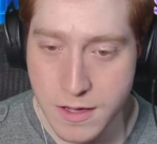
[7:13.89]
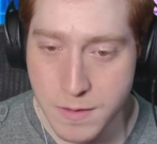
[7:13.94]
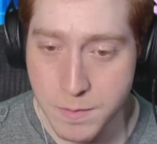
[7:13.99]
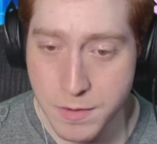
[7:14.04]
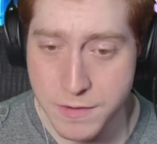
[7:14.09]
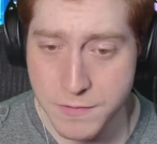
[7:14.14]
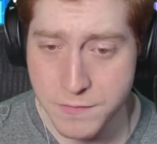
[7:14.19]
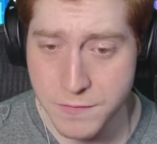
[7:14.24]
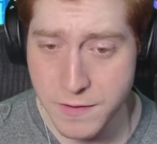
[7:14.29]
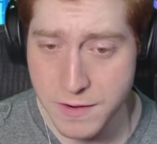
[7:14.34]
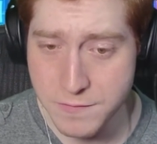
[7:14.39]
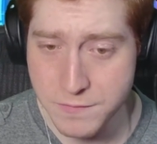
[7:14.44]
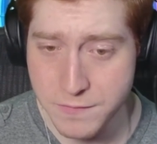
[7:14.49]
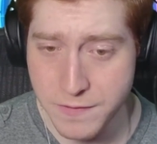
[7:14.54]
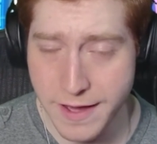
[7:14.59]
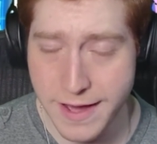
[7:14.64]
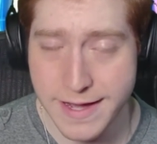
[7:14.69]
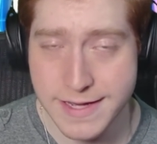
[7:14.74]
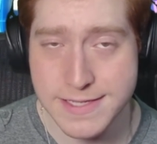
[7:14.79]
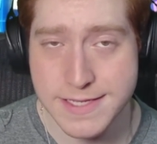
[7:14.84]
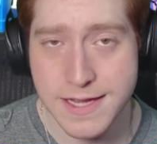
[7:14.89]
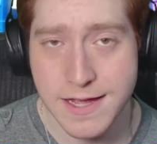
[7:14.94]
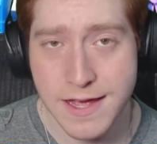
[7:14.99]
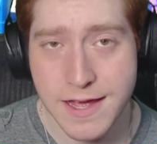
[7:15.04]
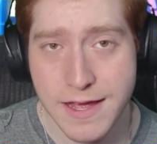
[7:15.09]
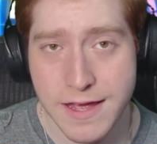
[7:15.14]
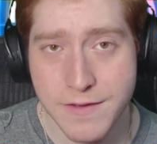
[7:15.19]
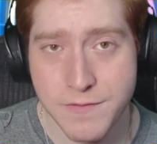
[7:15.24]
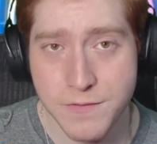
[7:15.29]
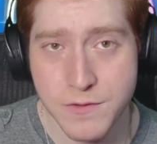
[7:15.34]
But fun facts,
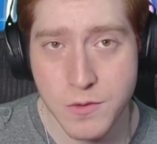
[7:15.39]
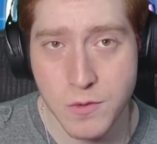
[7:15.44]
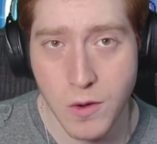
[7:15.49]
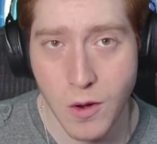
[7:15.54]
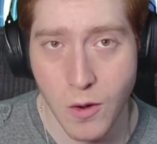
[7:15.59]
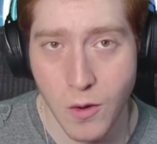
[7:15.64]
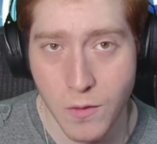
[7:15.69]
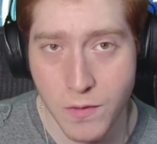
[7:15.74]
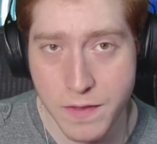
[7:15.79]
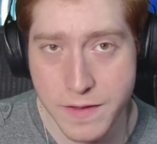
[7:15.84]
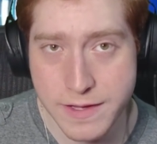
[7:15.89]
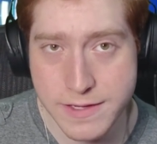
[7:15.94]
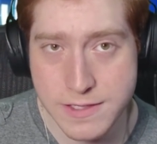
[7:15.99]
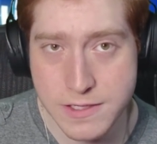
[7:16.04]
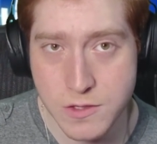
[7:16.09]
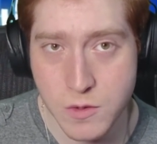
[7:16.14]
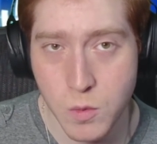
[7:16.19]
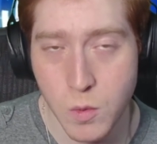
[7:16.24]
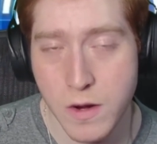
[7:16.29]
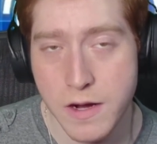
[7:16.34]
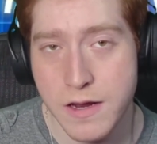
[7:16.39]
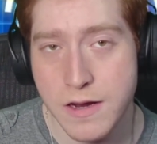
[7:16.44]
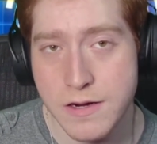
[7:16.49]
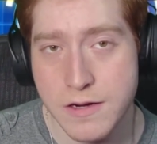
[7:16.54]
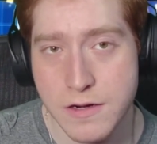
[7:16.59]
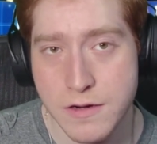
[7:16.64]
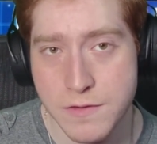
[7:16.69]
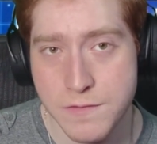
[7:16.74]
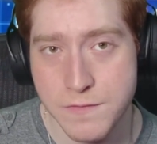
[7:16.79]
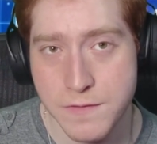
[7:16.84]
if you only do
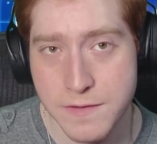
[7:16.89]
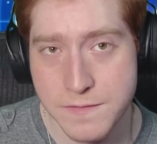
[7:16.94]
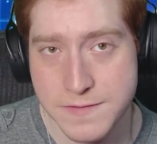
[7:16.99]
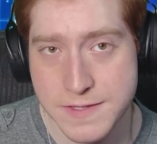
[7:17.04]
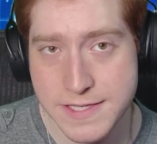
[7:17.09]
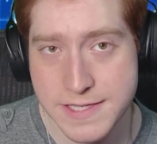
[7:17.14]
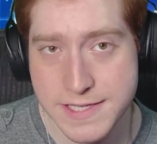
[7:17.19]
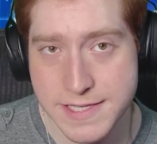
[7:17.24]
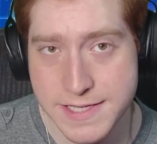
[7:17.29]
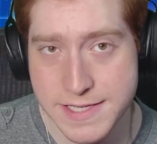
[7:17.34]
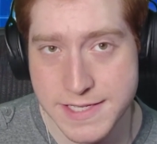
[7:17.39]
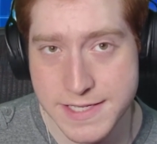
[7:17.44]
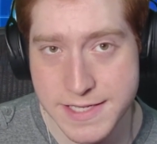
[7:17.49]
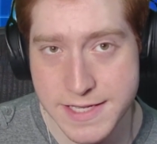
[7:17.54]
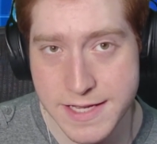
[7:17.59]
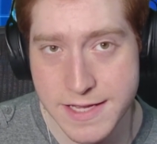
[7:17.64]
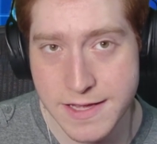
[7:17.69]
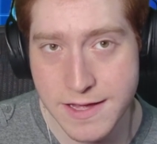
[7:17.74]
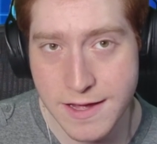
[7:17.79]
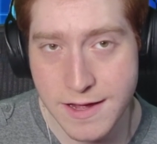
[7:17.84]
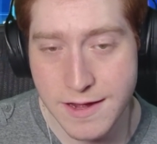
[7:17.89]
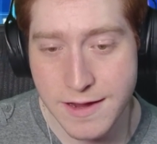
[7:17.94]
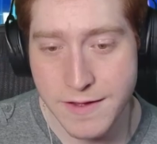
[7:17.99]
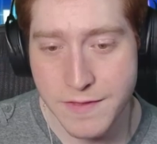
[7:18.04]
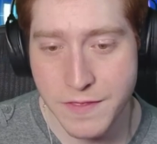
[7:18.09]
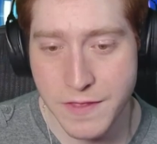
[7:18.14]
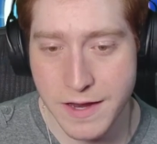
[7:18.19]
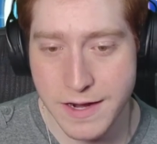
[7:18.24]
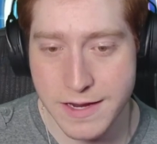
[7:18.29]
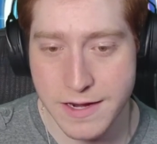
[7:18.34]
150cc,
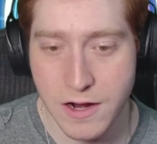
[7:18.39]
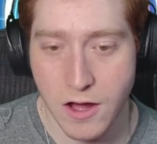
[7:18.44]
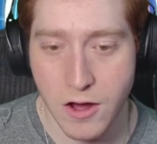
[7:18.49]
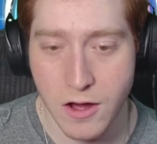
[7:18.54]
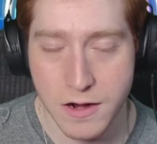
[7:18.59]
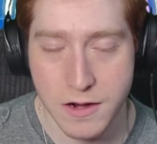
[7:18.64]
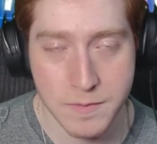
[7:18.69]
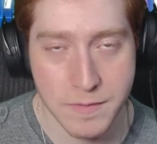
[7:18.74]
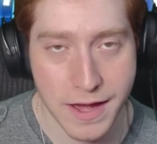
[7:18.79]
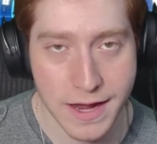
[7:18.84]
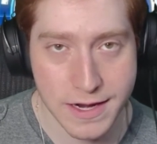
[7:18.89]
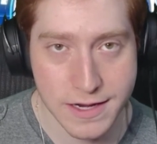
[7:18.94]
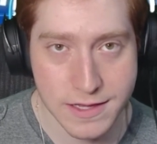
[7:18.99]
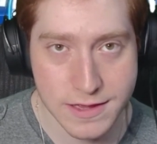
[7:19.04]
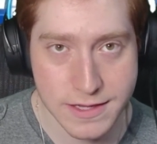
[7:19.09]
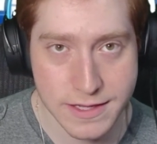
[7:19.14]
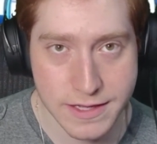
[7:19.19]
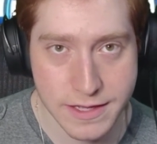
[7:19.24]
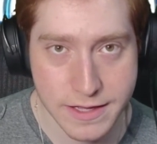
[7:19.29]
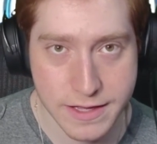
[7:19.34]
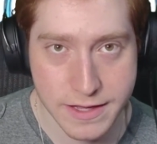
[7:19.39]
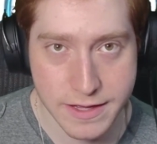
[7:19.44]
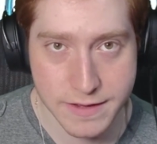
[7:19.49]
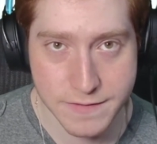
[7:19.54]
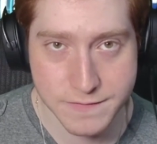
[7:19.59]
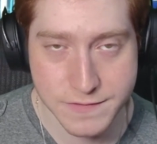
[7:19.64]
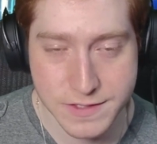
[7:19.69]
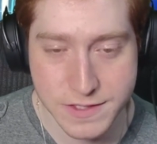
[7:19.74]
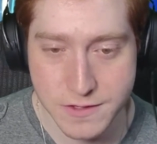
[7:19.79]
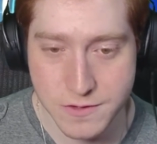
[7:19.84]
then it automatically
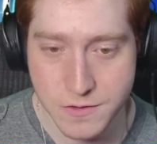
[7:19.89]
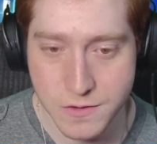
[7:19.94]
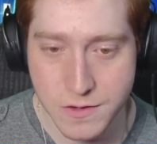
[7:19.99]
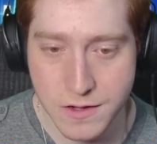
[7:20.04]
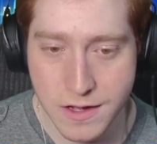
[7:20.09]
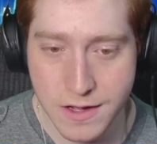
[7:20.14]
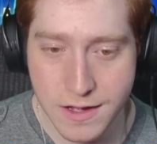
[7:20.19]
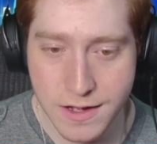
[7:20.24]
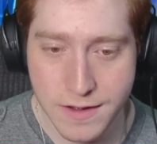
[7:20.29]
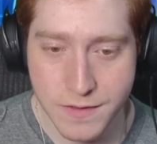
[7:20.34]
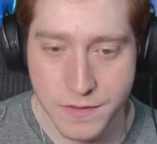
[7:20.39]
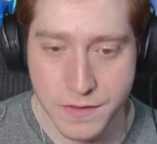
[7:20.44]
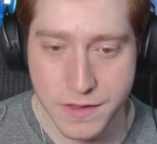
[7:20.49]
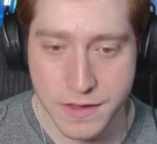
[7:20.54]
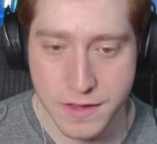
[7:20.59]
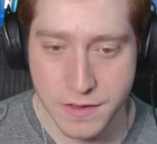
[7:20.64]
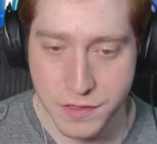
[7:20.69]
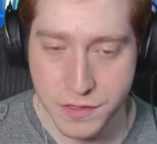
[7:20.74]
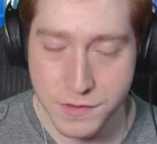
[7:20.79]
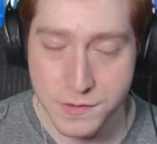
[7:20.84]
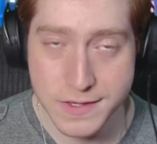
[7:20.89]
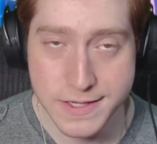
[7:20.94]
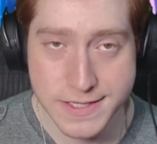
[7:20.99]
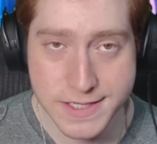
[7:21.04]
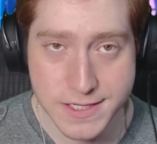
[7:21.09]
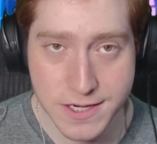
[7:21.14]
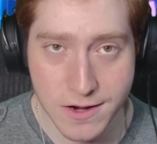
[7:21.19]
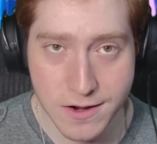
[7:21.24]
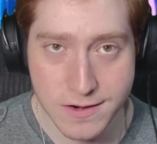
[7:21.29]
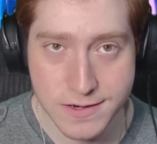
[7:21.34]
gives you the 3
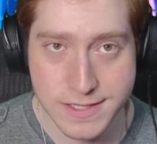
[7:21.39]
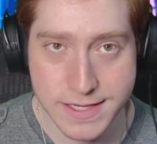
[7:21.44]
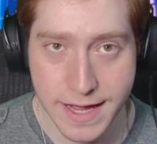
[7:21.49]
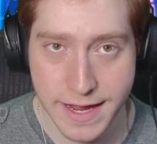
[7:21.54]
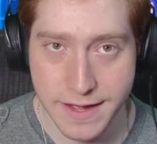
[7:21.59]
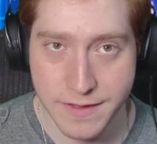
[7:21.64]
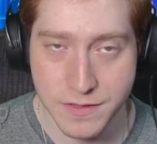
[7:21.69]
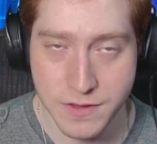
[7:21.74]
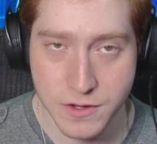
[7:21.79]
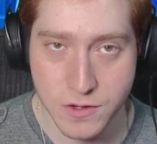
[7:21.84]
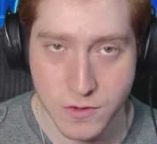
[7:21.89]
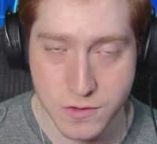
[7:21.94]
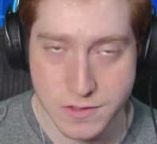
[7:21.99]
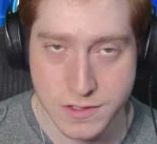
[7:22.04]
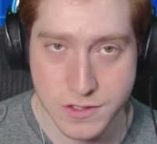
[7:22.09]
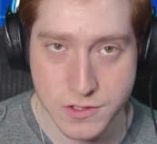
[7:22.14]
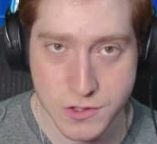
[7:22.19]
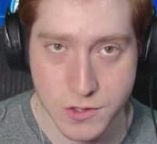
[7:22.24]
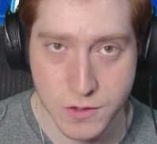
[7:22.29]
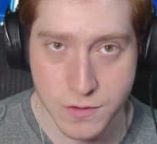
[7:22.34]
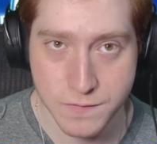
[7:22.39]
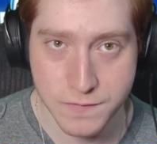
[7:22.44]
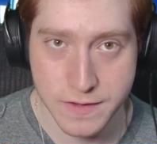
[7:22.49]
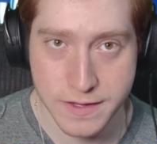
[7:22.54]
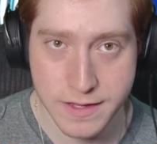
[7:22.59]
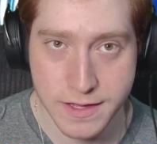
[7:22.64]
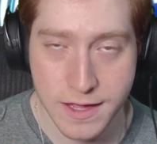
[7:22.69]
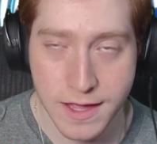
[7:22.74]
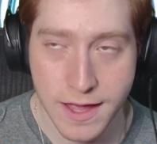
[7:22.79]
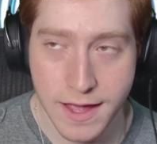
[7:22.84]
stars and the golden
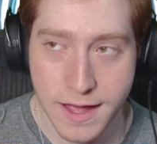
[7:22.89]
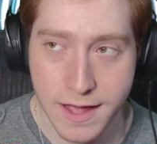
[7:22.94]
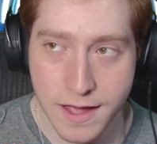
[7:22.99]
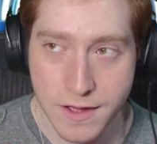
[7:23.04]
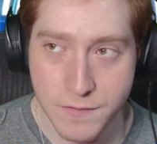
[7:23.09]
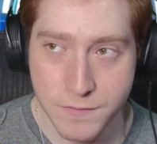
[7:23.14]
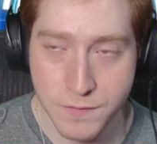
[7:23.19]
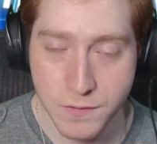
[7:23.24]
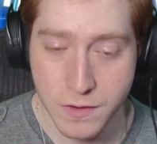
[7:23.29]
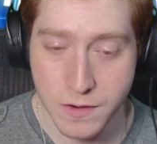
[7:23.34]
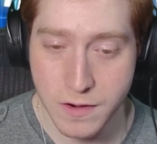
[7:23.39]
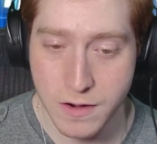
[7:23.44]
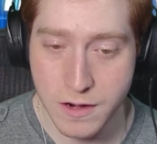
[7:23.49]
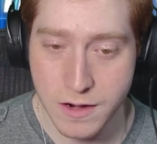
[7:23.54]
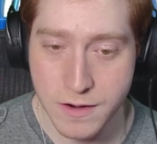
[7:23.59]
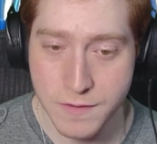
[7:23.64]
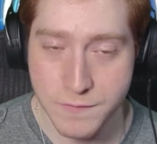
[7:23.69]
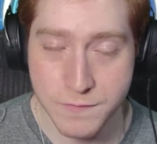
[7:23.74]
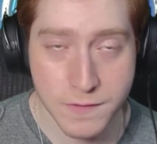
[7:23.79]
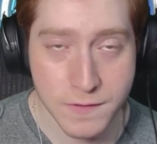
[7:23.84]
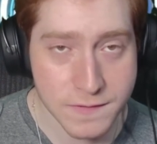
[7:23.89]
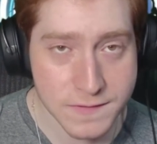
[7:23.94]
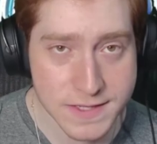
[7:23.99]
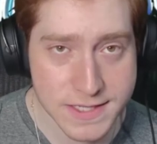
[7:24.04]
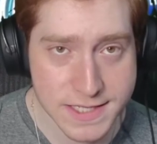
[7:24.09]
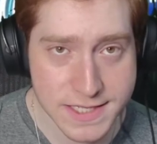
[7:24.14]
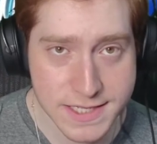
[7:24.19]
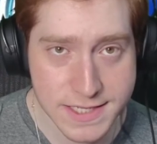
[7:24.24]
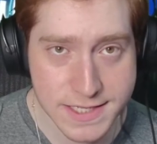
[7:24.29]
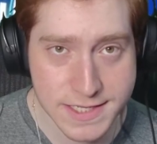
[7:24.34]
trophy for
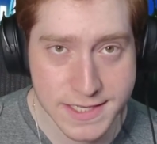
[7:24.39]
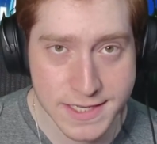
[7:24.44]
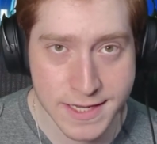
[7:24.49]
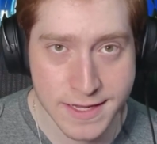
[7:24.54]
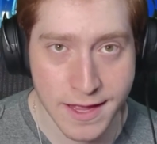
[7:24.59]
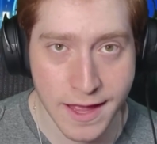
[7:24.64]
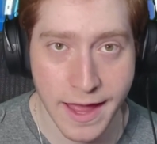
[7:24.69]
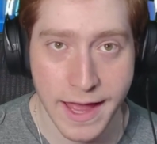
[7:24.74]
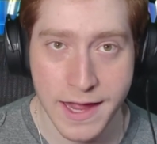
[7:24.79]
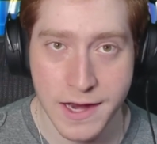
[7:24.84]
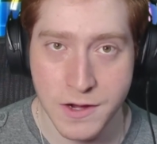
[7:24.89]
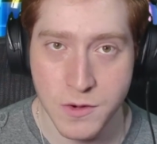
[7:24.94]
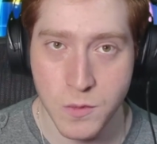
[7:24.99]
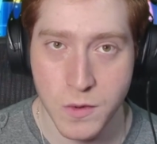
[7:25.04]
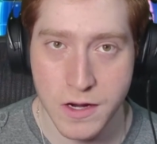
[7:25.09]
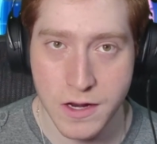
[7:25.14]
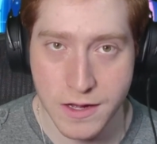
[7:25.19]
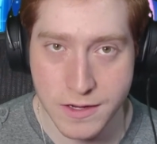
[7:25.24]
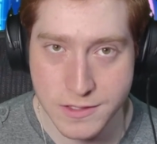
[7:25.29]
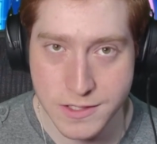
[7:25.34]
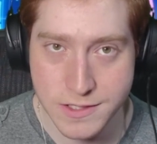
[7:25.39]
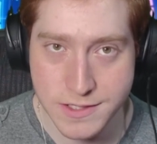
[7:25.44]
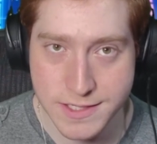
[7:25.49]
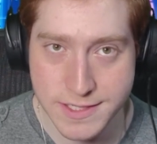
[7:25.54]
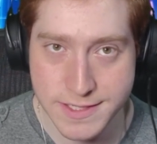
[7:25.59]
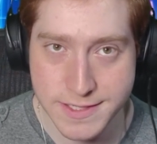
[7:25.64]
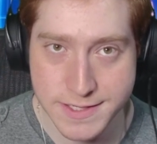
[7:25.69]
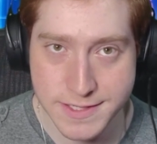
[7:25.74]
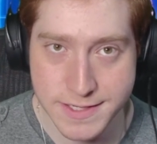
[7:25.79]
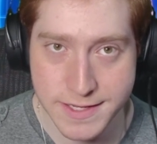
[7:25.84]
50cc and
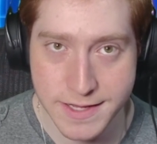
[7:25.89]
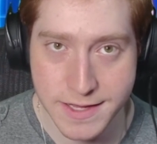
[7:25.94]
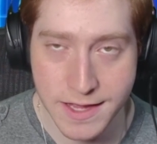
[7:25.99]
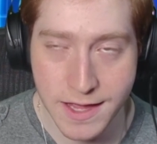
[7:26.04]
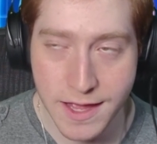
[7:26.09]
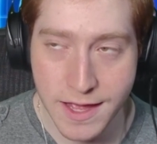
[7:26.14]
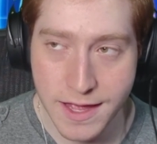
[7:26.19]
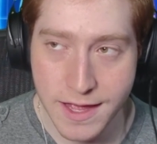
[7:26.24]
100cc